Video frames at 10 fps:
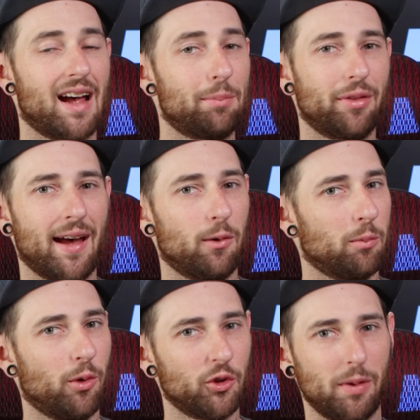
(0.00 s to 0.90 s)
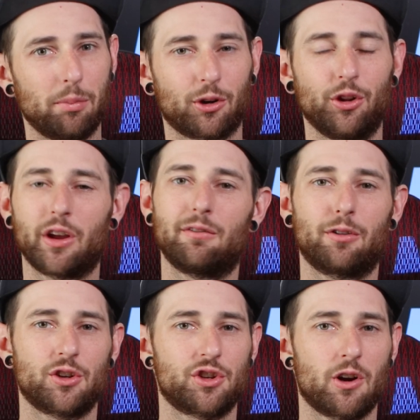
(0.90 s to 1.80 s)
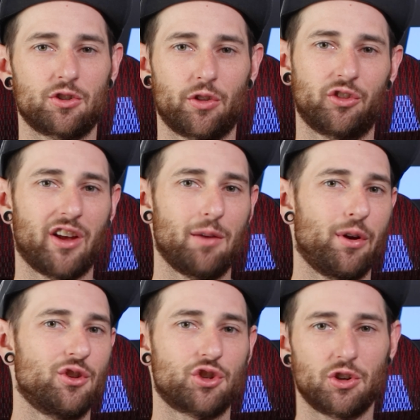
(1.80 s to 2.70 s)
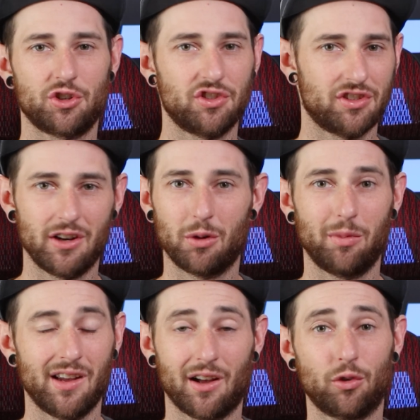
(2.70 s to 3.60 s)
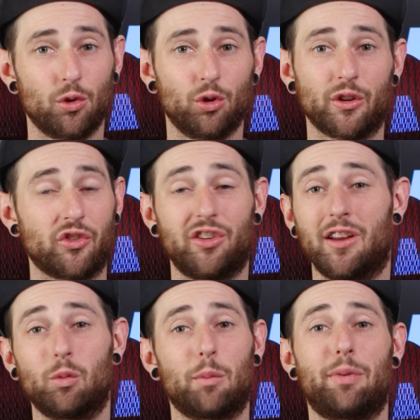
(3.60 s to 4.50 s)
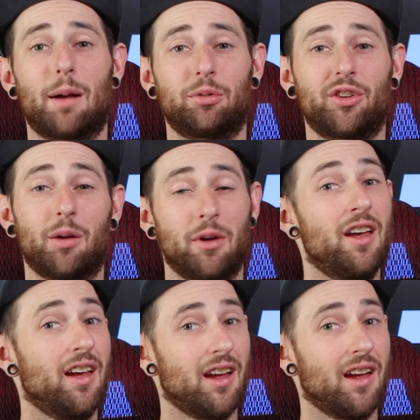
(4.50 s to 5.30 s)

top of that, when most people are looking for a church, they're typing churches near me on Google and seeing what pops up.